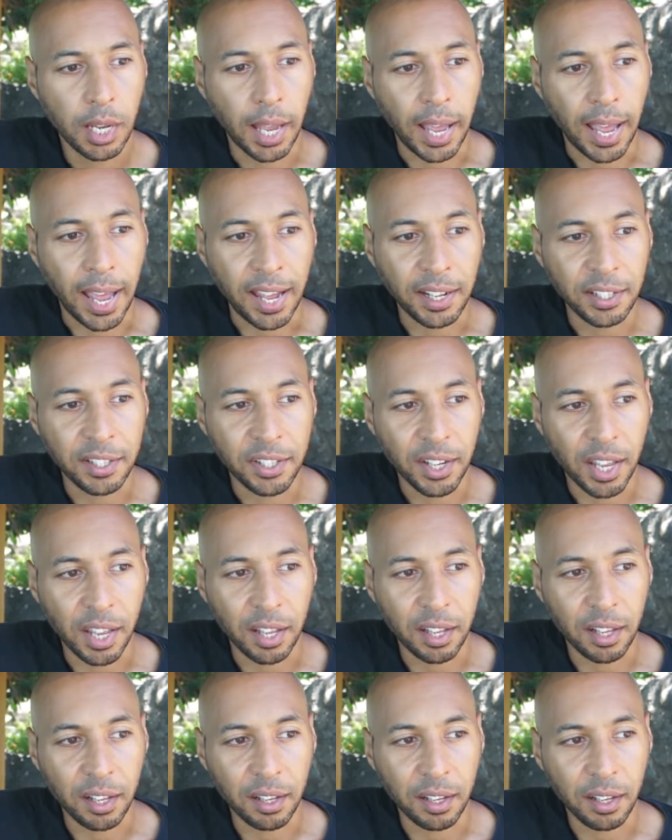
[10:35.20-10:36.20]
And
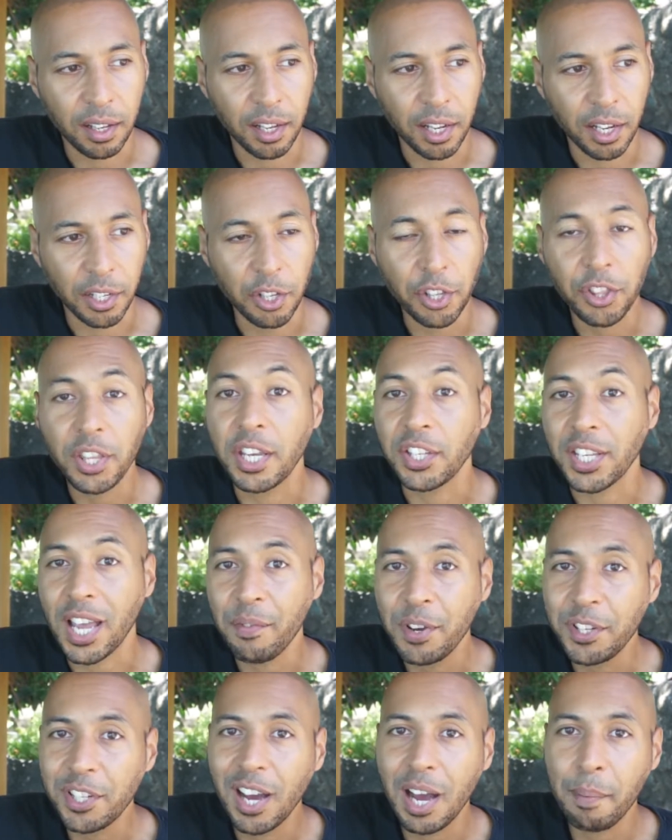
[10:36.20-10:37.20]
another thing is,
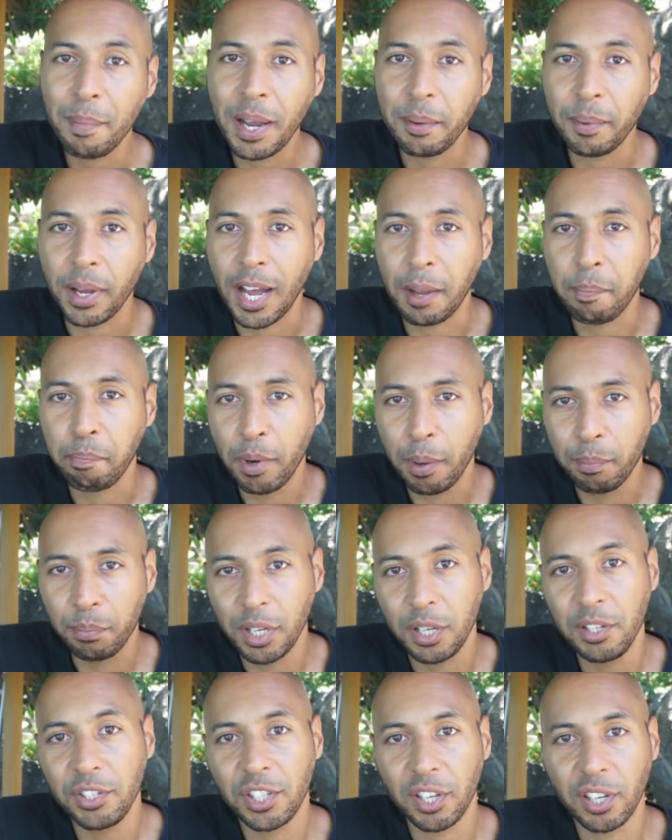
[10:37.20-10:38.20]
every time I
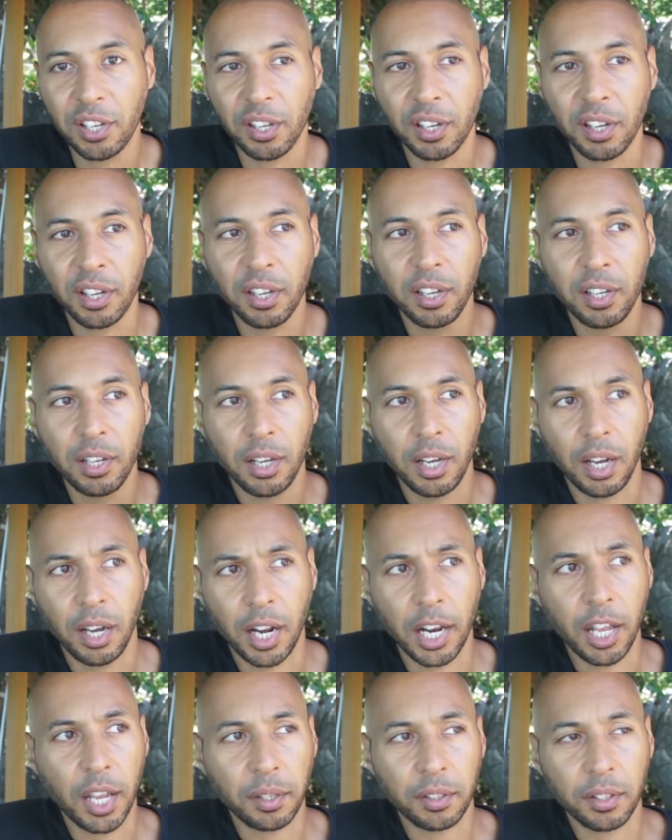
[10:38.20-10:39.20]
bumped into her,
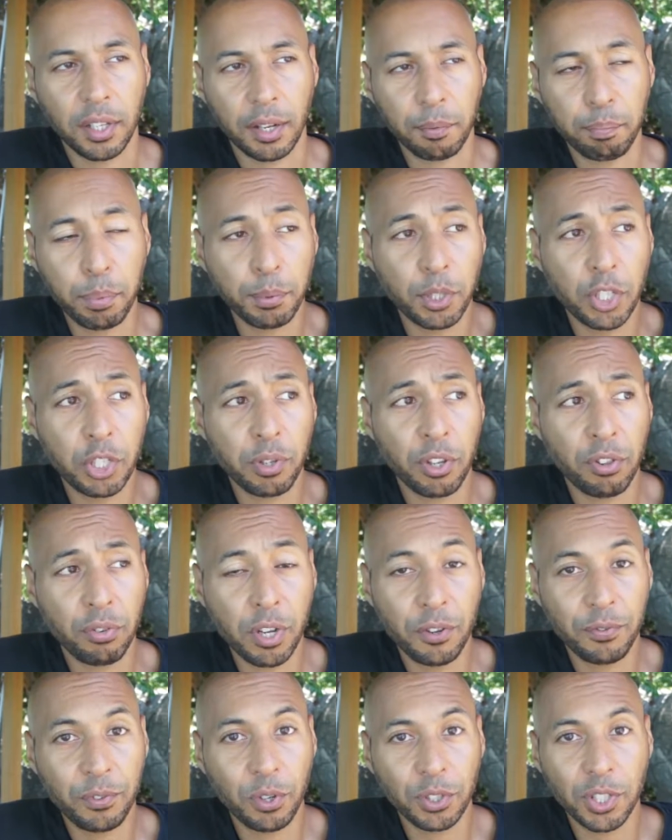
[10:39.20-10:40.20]
and I bumped into her
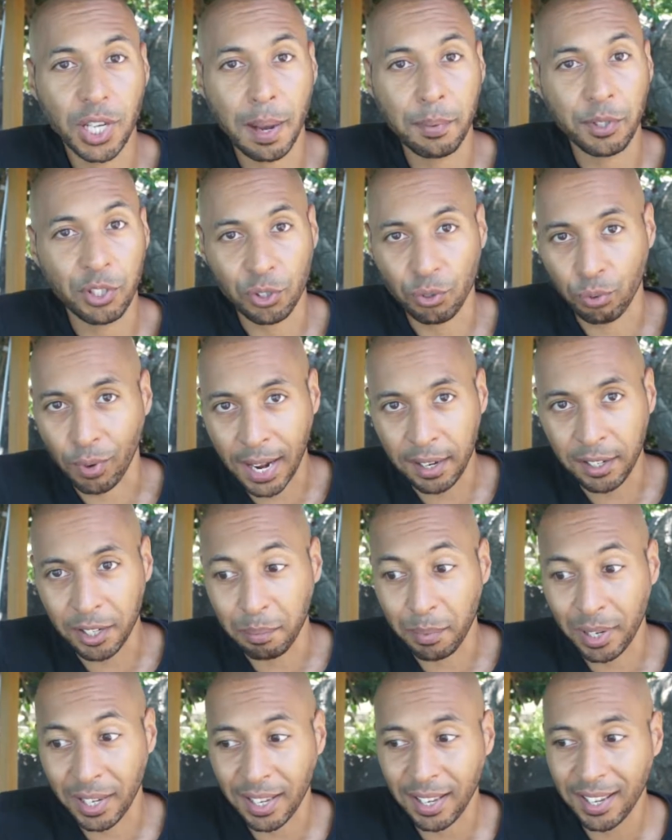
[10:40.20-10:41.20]
3 or 4 times just
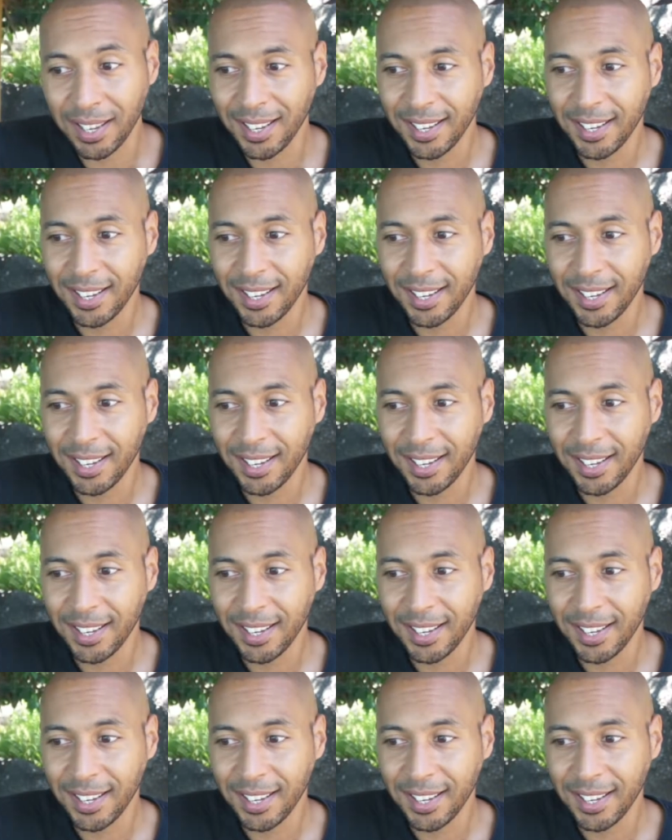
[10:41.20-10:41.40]
randomly,